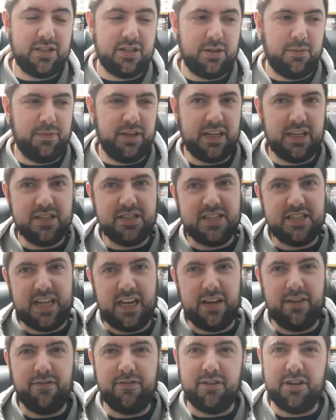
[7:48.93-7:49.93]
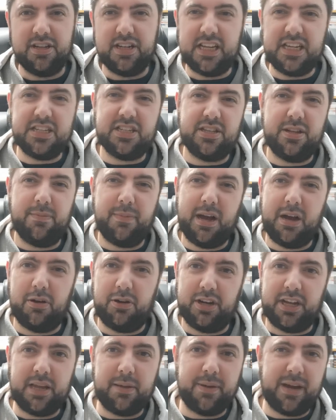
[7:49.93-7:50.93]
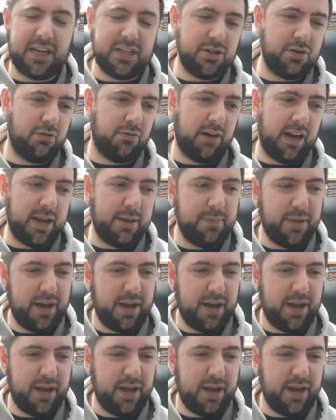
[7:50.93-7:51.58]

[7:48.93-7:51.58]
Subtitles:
something and sell it for a decent amount on eBay, it's great.